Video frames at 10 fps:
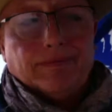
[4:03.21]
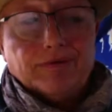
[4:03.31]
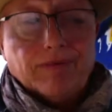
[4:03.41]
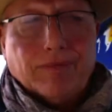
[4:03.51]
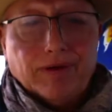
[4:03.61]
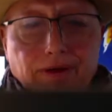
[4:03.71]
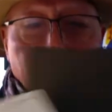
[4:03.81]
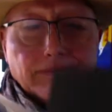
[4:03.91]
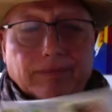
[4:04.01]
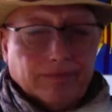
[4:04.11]
something
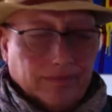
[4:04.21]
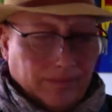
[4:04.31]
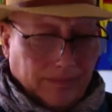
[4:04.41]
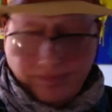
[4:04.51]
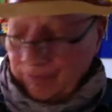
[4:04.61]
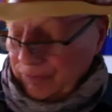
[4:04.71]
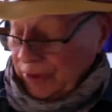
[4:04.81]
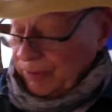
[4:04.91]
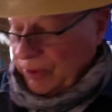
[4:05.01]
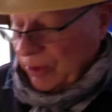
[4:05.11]
we
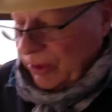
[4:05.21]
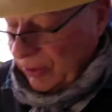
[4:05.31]
will all